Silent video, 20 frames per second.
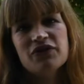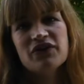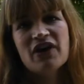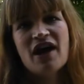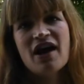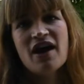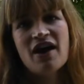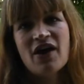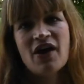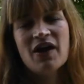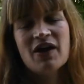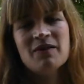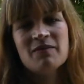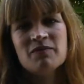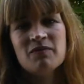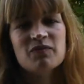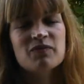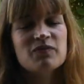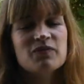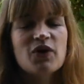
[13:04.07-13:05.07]
the
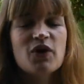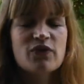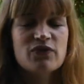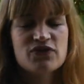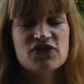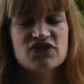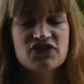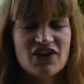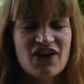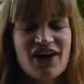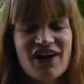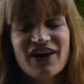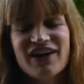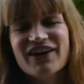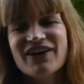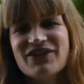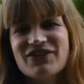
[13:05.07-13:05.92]
time over so